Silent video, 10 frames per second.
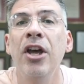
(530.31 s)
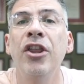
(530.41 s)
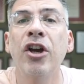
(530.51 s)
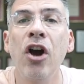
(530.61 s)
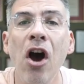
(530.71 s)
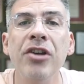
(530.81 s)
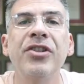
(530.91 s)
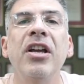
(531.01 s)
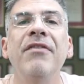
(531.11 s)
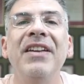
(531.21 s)
the
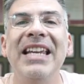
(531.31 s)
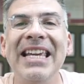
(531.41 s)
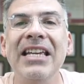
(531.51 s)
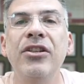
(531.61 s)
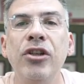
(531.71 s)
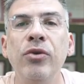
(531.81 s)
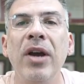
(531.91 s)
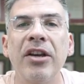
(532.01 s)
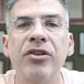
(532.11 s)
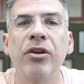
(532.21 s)
cost of an E two
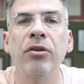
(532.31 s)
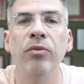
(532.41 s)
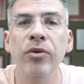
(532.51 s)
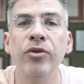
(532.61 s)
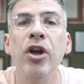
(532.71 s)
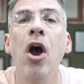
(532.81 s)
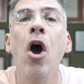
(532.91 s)
external route